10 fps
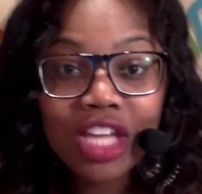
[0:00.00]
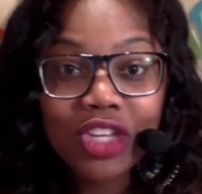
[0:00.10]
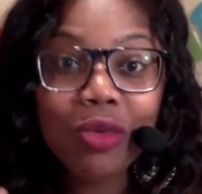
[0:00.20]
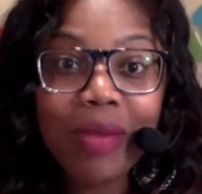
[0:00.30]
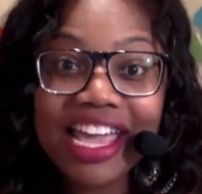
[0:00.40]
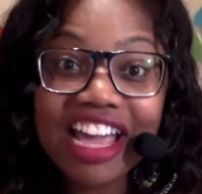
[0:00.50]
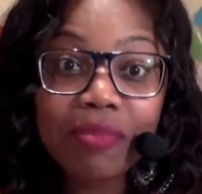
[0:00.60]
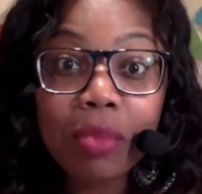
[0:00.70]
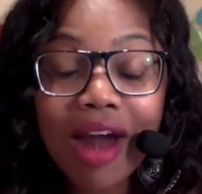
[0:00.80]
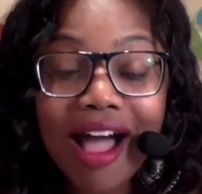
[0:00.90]
You may
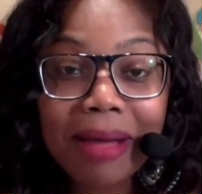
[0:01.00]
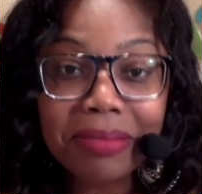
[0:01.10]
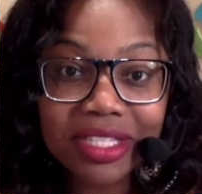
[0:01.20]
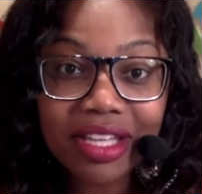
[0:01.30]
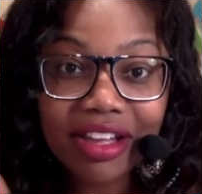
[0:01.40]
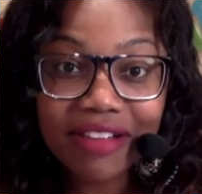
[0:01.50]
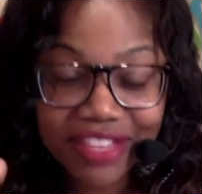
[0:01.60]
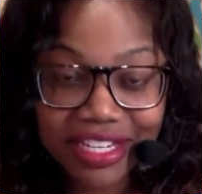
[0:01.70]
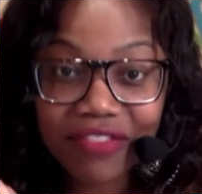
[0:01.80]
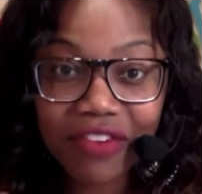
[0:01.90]
have props of
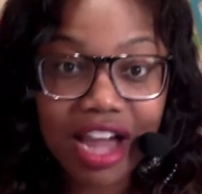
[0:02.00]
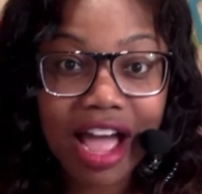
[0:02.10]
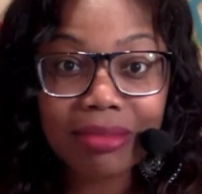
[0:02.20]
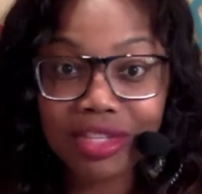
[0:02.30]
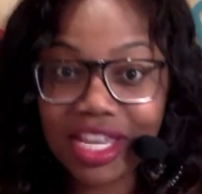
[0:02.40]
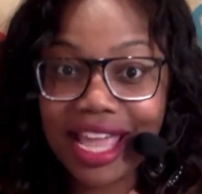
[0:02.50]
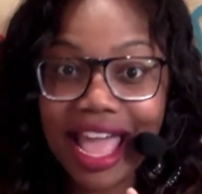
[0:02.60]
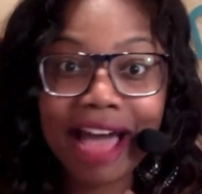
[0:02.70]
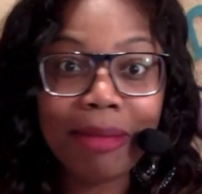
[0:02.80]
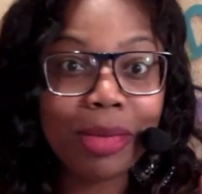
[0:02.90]
the different object,
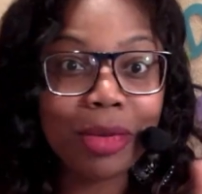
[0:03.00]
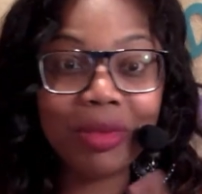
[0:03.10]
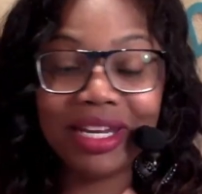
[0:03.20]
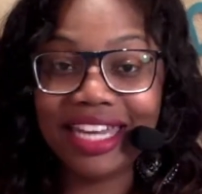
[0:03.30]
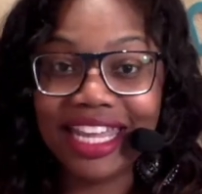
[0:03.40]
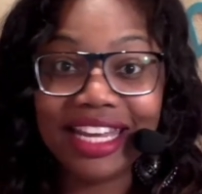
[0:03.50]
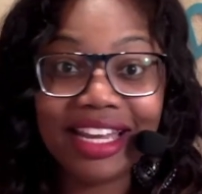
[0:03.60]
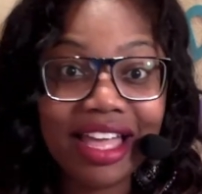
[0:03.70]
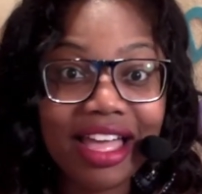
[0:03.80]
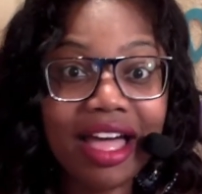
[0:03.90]
apple,
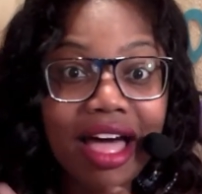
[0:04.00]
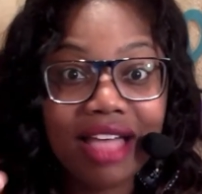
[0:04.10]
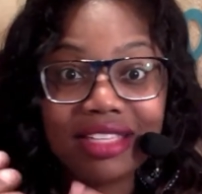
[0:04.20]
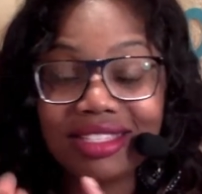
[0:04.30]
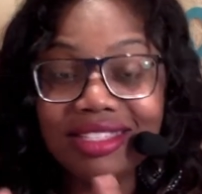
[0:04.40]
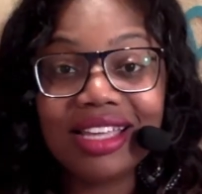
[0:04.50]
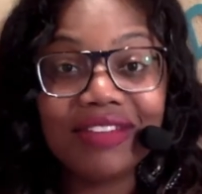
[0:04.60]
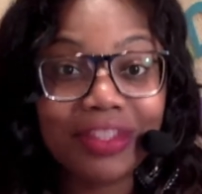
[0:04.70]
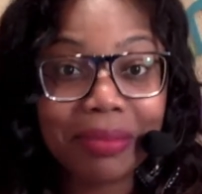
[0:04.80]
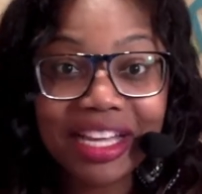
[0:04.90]
banana, a
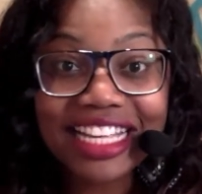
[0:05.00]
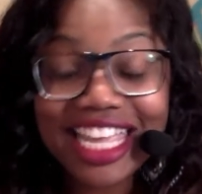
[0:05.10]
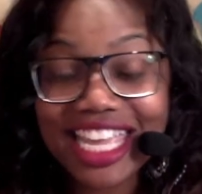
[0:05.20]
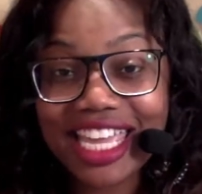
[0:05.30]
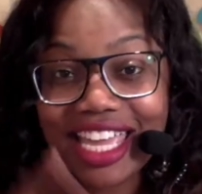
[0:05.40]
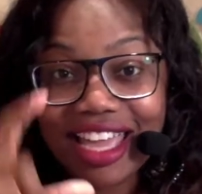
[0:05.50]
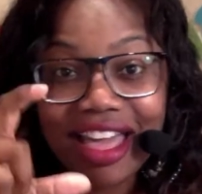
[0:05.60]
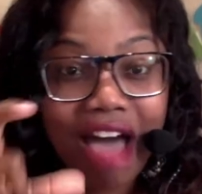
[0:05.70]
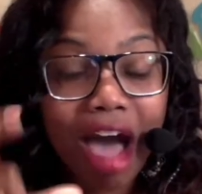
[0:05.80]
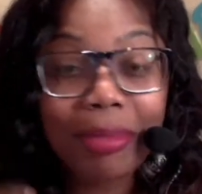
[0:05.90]
stuffed monkey,
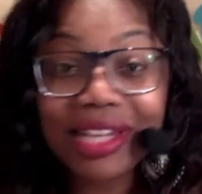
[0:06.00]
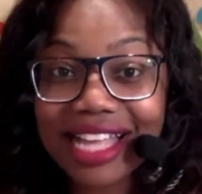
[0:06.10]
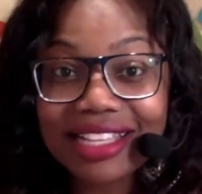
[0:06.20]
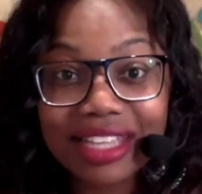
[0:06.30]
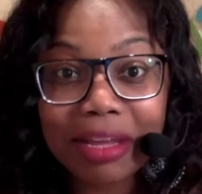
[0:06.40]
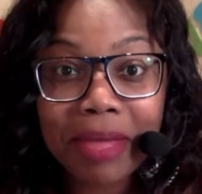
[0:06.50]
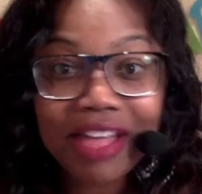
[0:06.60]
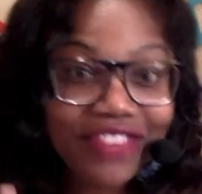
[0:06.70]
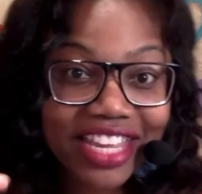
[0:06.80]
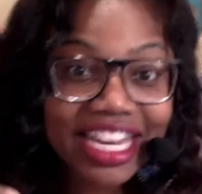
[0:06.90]
a plastic
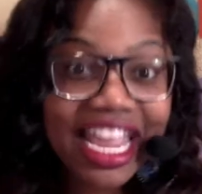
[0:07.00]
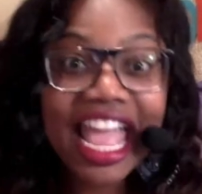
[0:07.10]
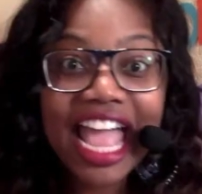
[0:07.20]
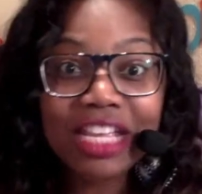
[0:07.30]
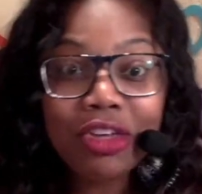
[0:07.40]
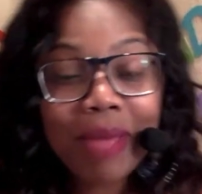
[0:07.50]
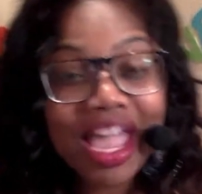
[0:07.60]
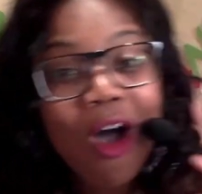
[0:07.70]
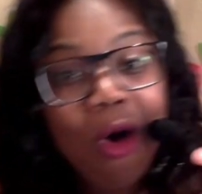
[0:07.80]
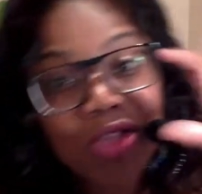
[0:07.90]
muffin, and you may
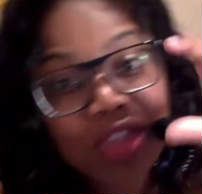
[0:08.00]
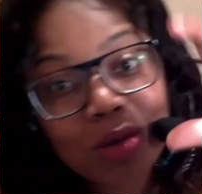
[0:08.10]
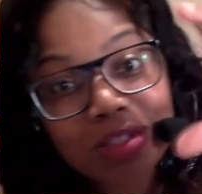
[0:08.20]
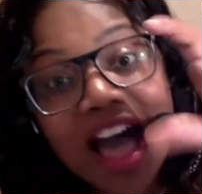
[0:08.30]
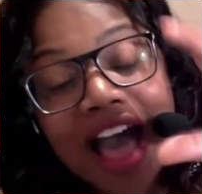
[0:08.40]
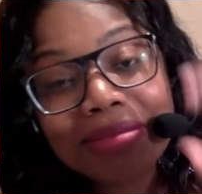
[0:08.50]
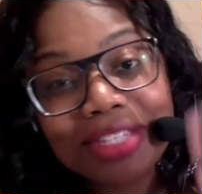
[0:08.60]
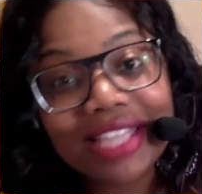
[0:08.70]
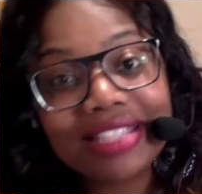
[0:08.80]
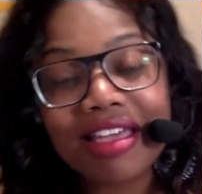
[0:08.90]
hold those
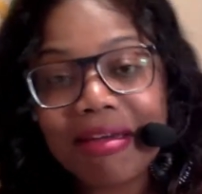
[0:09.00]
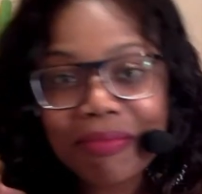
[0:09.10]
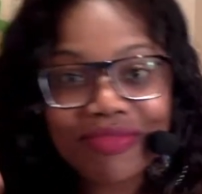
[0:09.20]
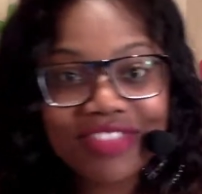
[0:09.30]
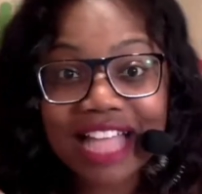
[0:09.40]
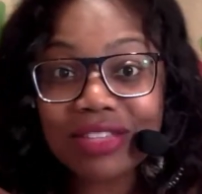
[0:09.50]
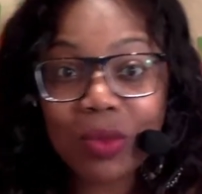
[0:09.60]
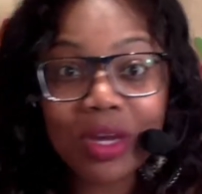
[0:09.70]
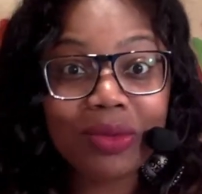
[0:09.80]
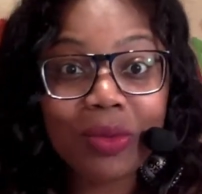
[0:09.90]
objects up. That's
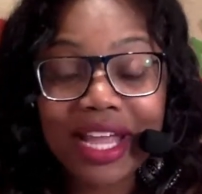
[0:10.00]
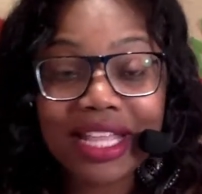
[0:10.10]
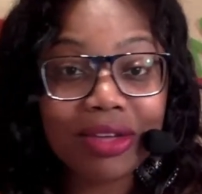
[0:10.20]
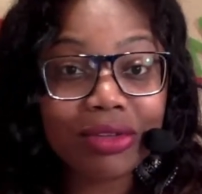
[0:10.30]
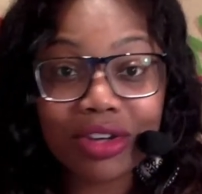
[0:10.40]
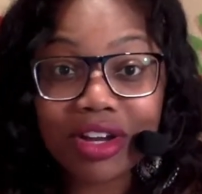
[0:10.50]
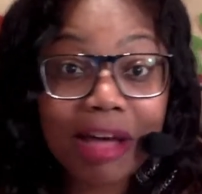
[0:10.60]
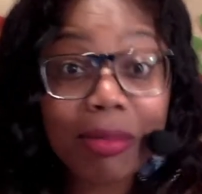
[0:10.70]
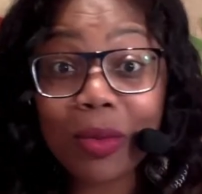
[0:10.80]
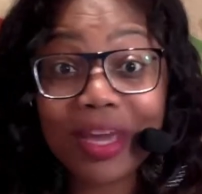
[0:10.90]
one way. Those are a
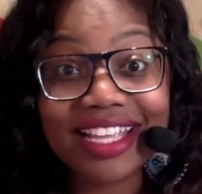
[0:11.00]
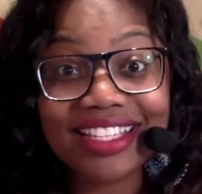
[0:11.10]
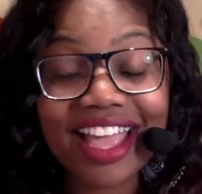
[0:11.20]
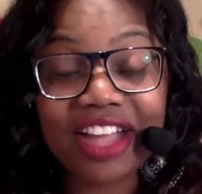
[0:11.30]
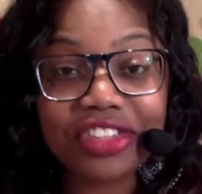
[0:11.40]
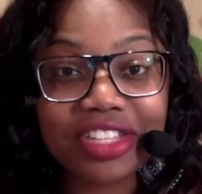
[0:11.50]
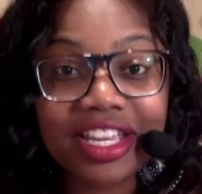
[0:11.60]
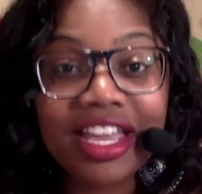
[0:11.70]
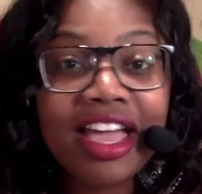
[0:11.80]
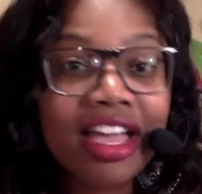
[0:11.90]
couple ways,
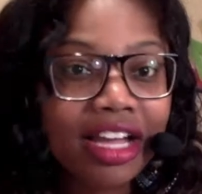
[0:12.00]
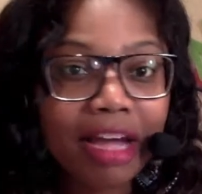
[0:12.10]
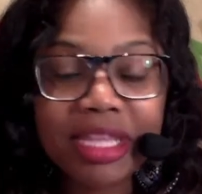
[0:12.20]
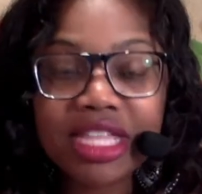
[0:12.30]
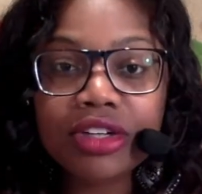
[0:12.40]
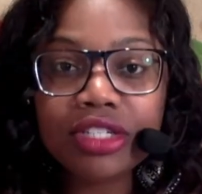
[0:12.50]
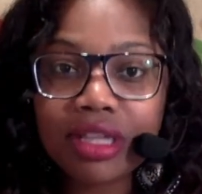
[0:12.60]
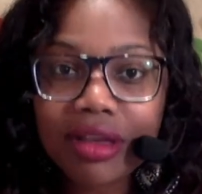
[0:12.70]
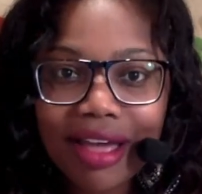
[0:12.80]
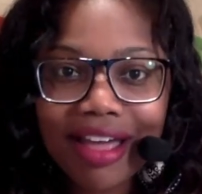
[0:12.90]
actually. I mean,
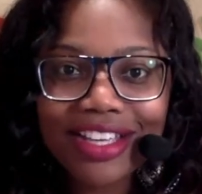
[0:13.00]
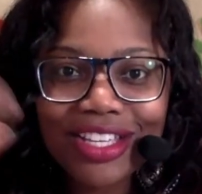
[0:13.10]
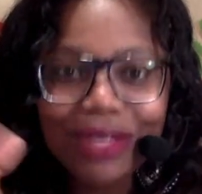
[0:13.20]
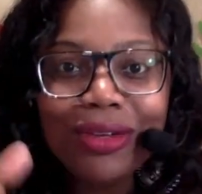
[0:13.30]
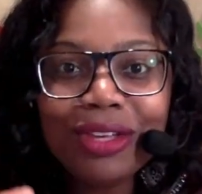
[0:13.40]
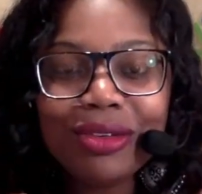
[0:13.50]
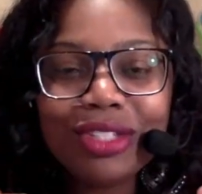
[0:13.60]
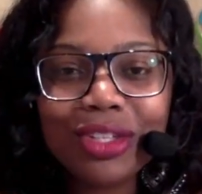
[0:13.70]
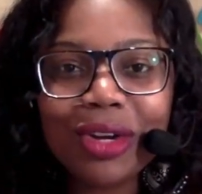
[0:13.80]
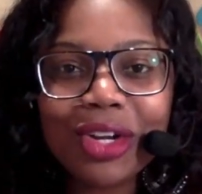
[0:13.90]
you use
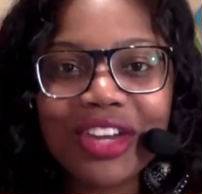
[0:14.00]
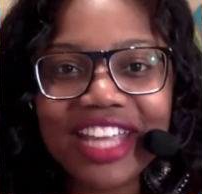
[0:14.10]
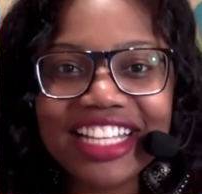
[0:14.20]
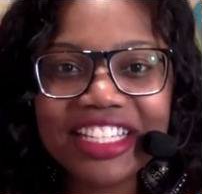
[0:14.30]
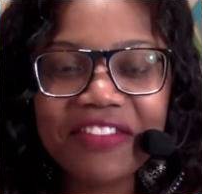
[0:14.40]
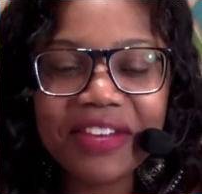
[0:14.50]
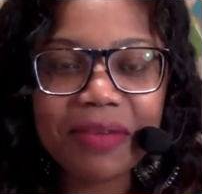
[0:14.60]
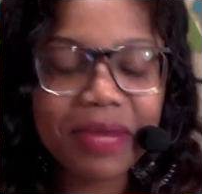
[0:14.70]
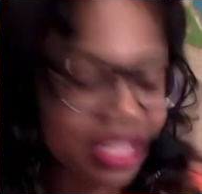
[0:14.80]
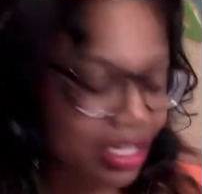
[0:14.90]
your creativity
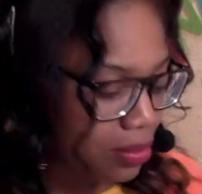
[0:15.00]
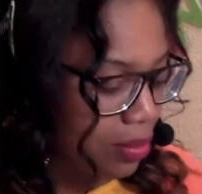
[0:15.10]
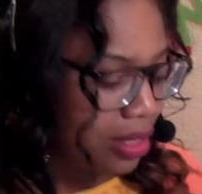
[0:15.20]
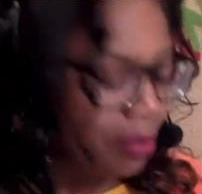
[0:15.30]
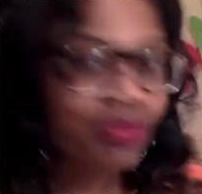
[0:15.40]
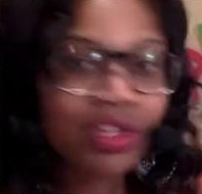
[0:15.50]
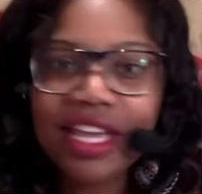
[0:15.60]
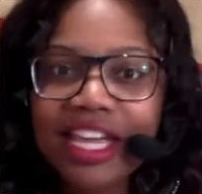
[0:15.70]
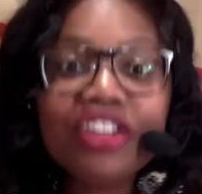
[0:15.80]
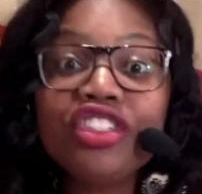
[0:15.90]
with this one.
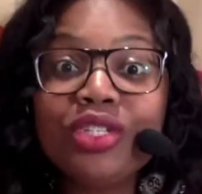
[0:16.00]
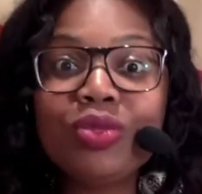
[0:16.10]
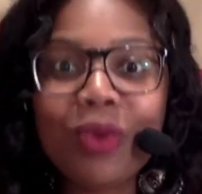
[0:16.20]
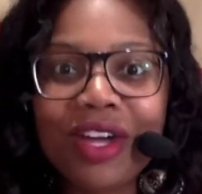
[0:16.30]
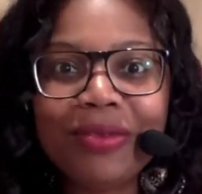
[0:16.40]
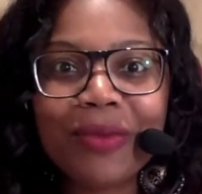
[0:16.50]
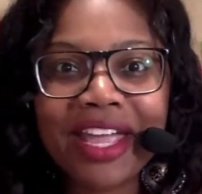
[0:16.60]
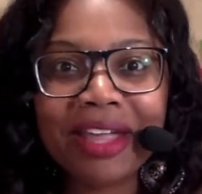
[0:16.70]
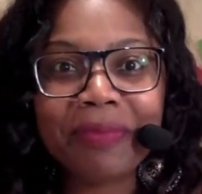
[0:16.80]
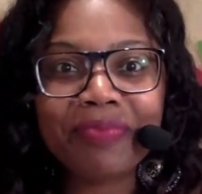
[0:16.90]
Here's just one
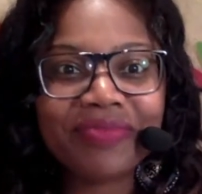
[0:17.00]
way.